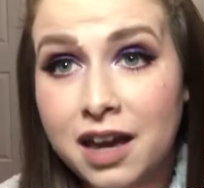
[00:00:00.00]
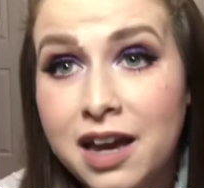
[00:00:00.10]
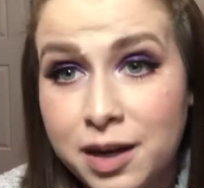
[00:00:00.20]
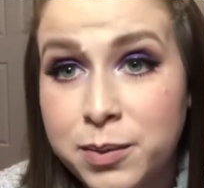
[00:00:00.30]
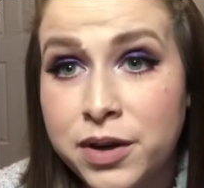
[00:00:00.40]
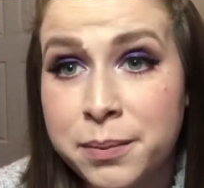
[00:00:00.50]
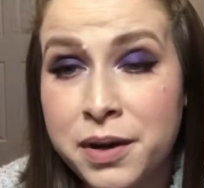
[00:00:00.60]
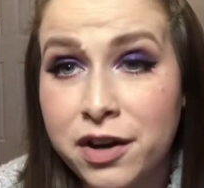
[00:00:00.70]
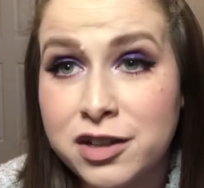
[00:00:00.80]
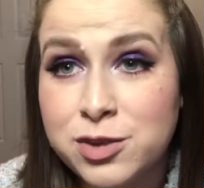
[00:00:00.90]
And I'm going to
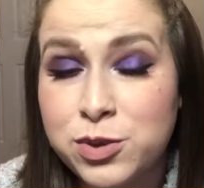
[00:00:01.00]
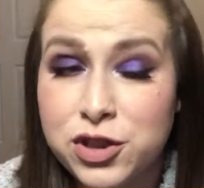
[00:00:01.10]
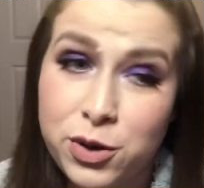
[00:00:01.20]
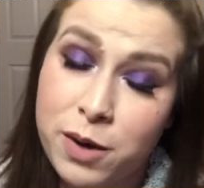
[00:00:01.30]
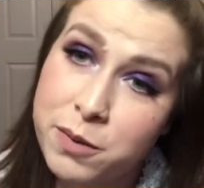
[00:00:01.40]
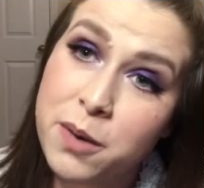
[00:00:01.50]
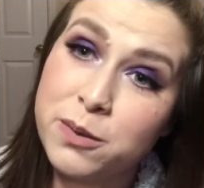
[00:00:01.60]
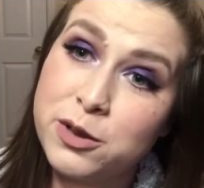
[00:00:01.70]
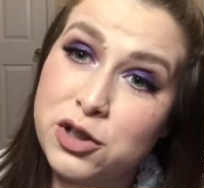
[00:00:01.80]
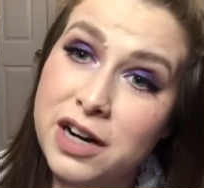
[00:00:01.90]
be honest with you, I
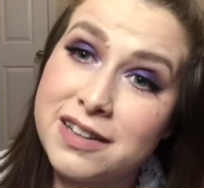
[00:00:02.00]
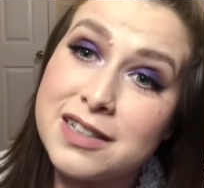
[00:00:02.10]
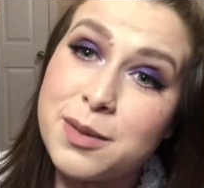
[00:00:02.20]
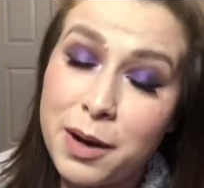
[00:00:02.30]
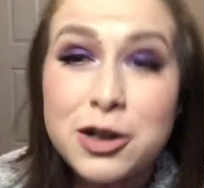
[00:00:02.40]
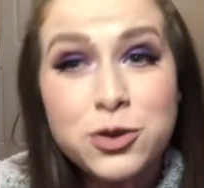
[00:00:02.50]
probably tried this about